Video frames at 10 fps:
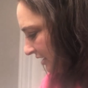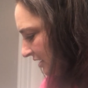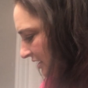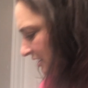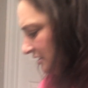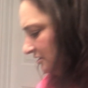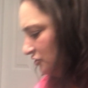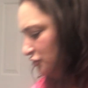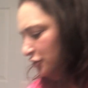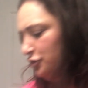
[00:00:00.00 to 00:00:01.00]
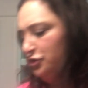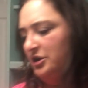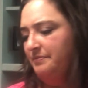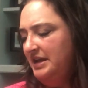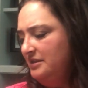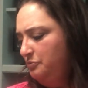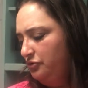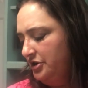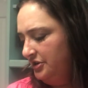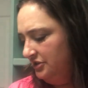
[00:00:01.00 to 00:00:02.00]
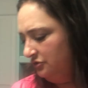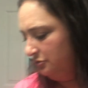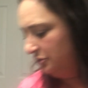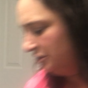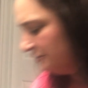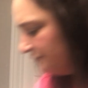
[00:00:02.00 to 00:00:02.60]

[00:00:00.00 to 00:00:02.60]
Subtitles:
is Trick or Treat by the Prairie Schooler.